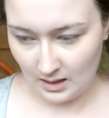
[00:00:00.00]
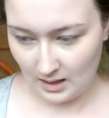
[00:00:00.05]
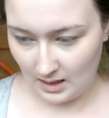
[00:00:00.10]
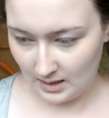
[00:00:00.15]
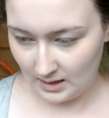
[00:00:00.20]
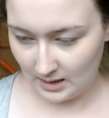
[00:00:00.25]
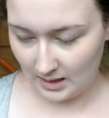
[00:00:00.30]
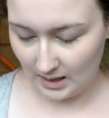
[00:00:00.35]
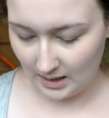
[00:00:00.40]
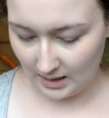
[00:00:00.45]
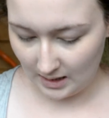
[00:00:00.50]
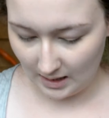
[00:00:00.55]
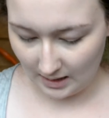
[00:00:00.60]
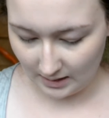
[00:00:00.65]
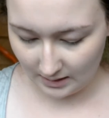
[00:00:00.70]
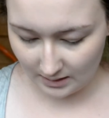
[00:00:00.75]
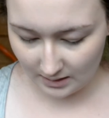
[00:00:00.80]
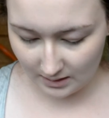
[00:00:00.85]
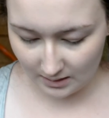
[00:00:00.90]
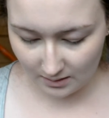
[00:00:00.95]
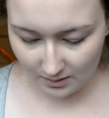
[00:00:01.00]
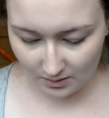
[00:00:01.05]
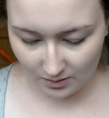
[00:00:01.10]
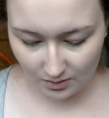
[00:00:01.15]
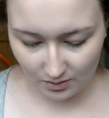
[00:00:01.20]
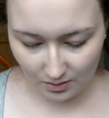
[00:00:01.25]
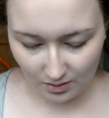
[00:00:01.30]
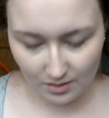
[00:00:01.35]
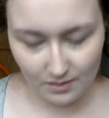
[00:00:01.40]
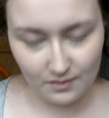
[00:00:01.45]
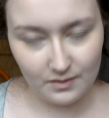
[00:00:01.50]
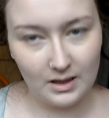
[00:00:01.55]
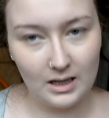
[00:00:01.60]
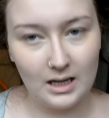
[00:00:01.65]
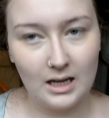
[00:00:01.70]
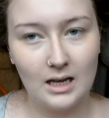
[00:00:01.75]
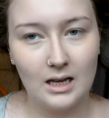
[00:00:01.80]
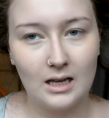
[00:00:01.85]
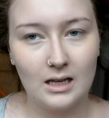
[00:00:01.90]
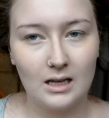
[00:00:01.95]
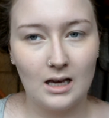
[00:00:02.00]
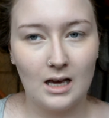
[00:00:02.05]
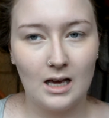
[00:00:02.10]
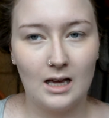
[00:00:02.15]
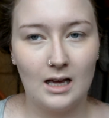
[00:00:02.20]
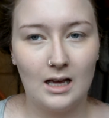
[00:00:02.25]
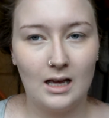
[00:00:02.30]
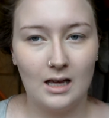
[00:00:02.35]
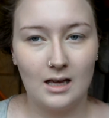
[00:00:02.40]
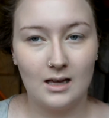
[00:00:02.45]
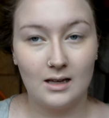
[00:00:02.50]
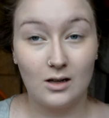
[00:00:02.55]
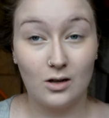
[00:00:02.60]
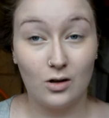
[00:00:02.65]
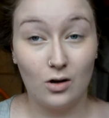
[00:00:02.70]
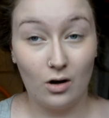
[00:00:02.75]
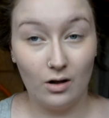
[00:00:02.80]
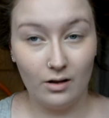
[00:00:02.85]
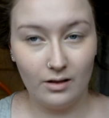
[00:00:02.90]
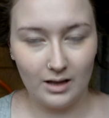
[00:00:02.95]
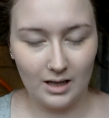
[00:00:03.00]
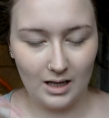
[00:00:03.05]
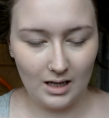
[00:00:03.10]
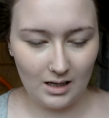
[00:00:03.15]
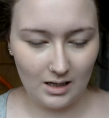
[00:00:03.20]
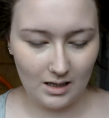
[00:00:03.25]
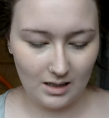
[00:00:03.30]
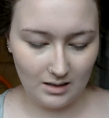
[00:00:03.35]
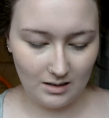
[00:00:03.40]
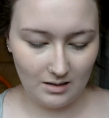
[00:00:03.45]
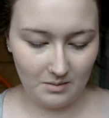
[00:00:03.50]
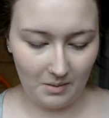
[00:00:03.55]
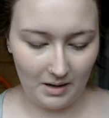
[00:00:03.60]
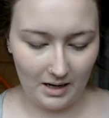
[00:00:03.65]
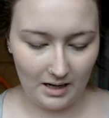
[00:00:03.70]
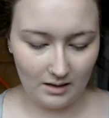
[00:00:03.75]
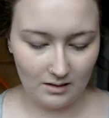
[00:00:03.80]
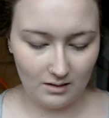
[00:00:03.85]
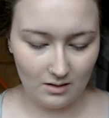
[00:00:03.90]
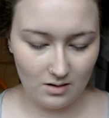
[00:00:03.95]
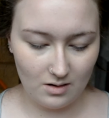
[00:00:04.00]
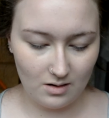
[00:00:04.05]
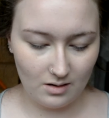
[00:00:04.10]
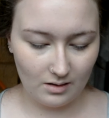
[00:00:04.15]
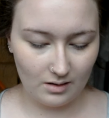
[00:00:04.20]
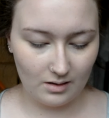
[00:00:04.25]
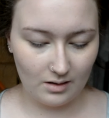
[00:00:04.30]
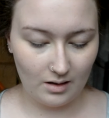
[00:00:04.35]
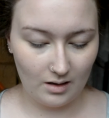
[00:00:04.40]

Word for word: And then as this is sort of like a gothic inspired look,